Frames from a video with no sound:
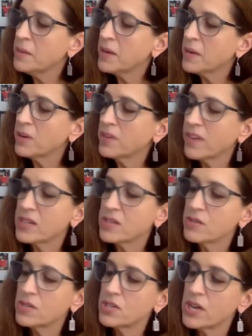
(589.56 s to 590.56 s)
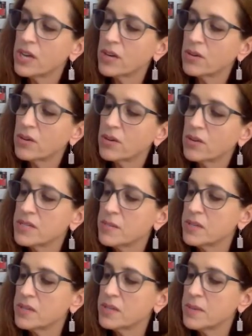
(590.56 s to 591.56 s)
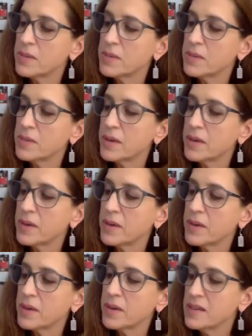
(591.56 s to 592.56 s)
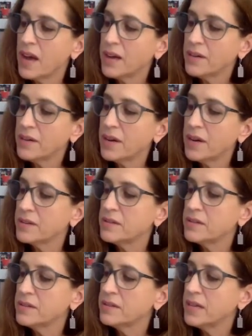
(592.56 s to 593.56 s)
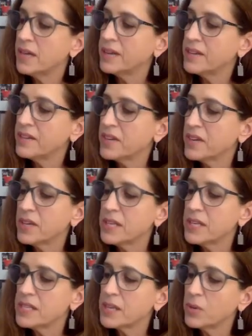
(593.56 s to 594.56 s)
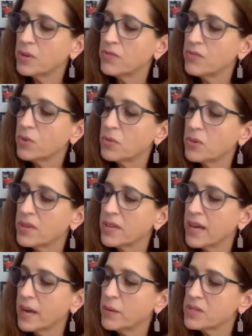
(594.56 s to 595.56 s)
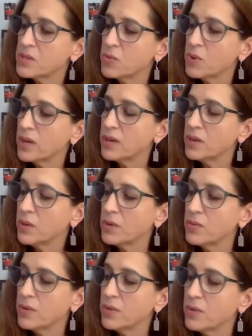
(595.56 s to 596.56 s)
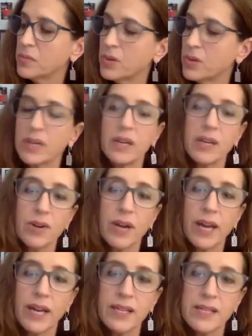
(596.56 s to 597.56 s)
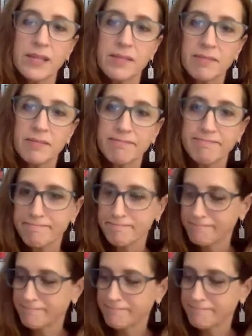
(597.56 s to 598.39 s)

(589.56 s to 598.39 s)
Maybe I would have asked her to check her assumptions about class. I don't know. At the very least, I would inform her that I was the one who had written the book in her hands.